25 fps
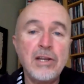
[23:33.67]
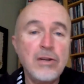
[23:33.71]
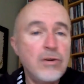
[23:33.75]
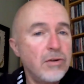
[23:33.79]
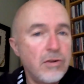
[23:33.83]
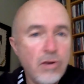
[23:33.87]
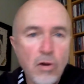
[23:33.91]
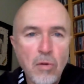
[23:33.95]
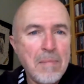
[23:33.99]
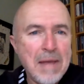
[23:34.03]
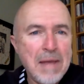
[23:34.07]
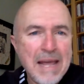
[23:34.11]

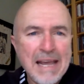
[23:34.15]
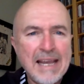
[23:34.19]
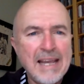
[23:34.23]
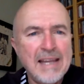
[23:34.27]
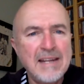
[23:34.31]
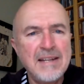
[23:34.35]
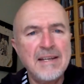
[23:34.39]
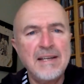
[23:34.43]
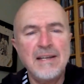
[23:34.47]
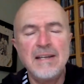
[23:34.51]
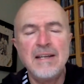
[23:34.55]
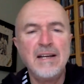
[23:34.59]
Not make
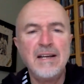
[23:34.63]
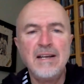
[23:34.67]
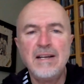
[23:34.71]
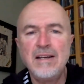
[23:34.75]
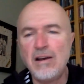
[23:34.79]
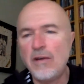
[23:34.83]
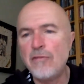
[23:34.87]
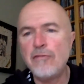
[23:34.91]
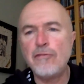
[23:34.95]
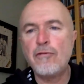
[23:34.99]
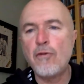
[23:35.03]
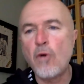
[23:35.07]
it
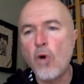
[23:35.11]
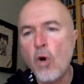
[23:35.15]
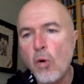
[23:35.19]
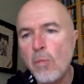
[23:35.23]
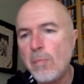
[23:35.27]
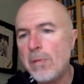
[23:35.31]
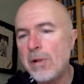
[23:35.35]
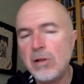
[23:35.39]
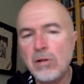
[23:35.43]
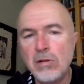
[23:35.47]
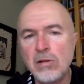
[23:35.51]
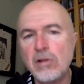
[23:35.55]
a
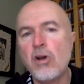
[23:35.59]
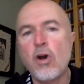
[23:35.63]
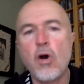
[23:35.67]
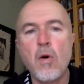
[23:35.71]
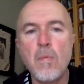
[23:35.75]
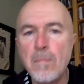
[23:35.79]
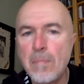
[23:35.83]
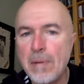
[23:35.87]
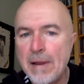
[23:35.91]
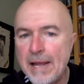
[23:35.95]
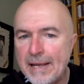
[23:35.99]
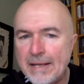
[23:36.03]
formal,
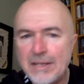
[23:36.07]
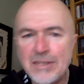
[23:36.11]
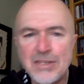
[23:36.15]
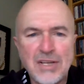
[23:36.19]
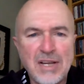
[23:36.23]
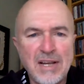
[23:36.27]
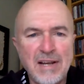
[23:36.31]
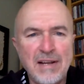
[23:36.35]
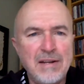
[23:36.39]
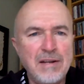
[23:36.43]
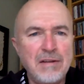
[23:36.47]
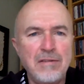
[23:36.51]
complex
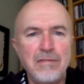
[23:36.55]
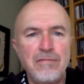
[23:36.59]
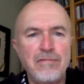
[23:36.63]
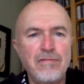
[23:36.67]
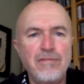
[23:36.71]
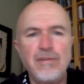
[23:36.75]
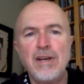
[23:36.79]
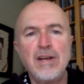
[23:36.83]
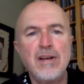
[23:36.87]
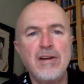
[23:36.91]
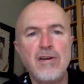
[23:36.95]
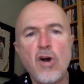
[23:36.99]
kind of
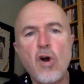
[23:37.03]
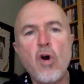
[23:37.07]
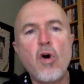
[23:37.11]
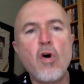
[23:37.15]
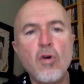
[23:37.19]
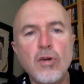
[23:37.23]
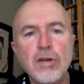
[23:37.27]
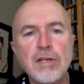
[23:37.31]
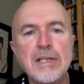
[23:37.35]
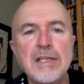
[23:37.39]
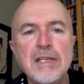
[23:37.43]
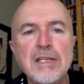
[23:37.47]

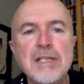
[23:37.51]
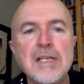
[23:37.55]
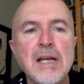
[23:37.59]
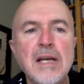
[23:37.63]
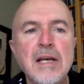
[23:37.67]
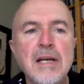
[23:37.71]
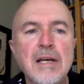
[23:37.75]
audit,